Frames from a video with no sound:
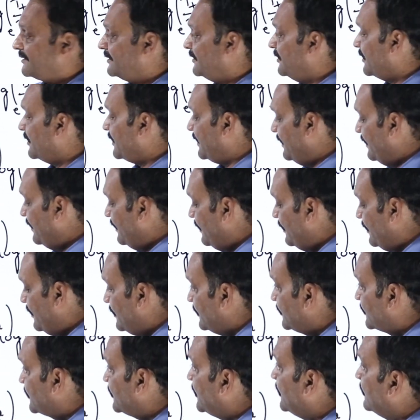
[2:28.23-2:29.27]
Okay,
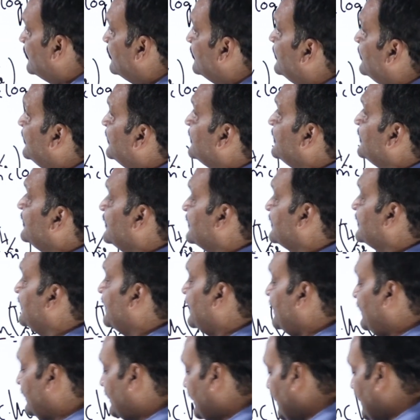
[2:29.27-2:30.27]
so this is a second